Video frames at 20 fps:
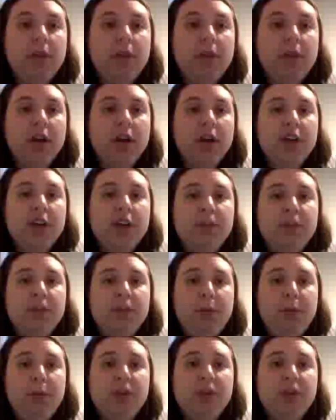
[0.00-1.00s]
Some of the words
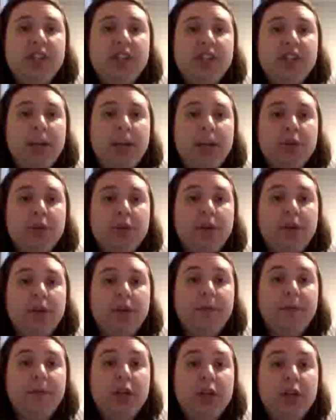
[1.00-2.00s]
and names
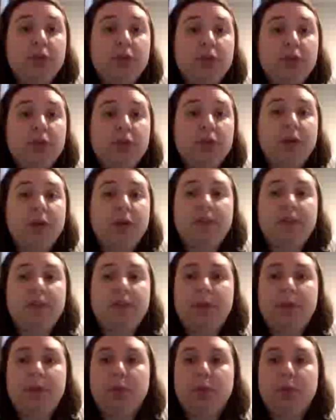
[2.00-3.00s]
used are derived from other
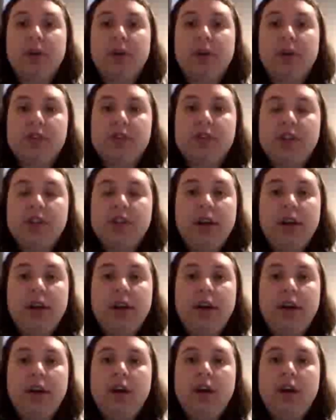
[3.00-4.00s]
works.
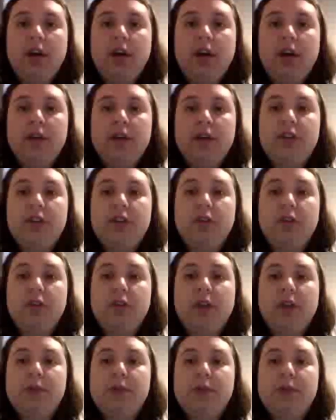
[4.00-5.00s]
The Doctor claims
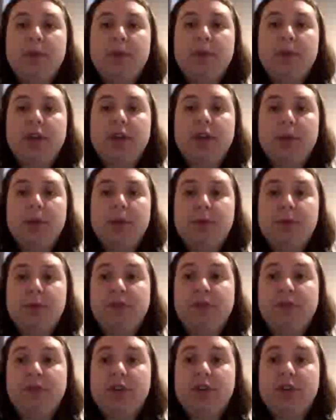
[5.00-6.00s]
Martha comes from
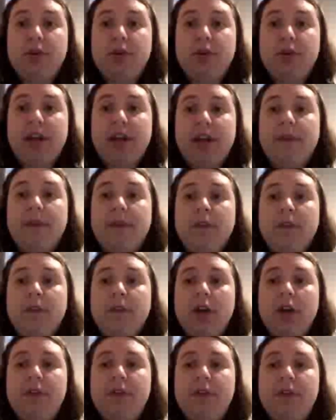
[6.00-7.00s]
Fredonia, a
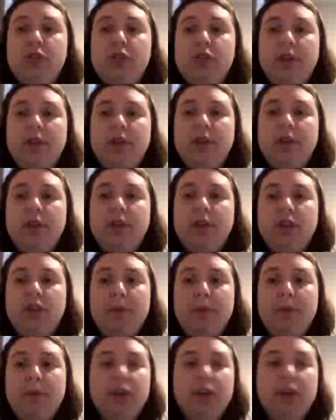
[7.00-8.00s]
fictional country in the Marx
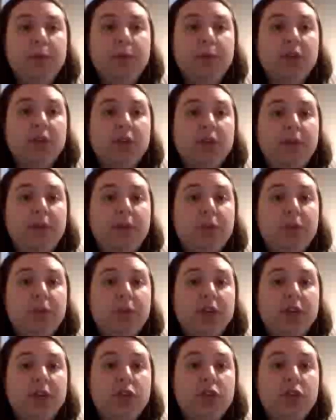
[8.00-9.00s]
Brothers film Duck
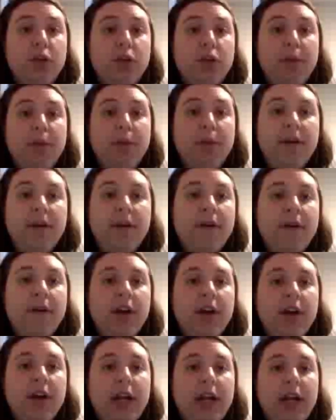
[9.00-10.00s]
Soup.
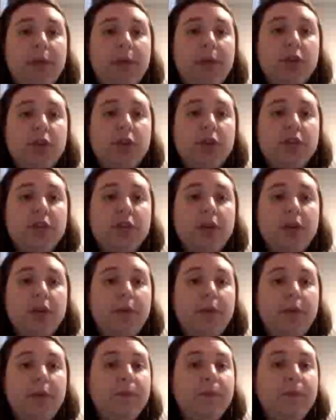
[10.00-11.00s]
It was also
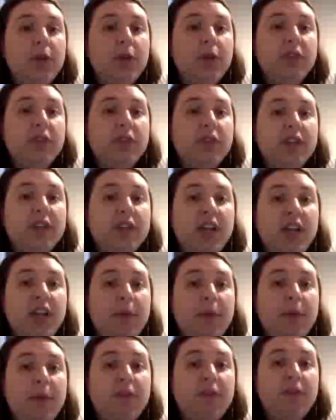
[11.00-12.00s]
used as the name of a
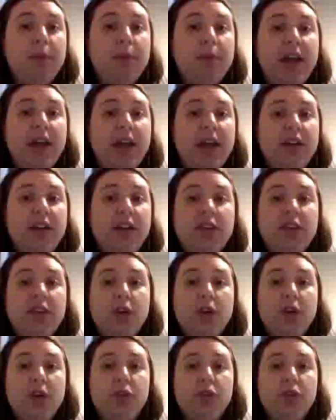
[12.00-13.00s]
planet in the Doctor
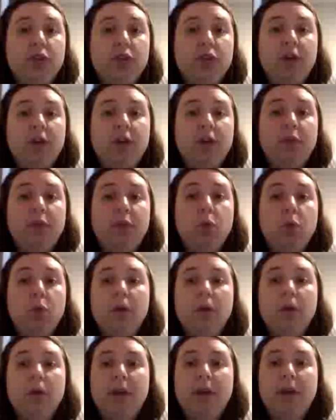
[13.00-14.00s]
Who novel
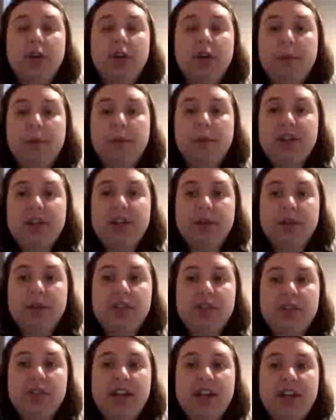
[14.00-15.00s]
Warmonger by Terence
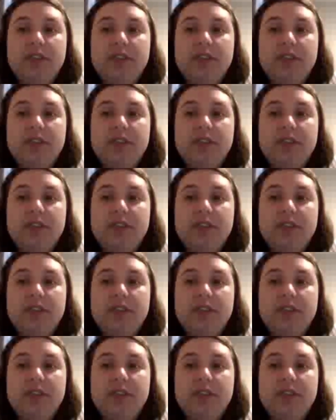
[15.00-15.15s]
Dix.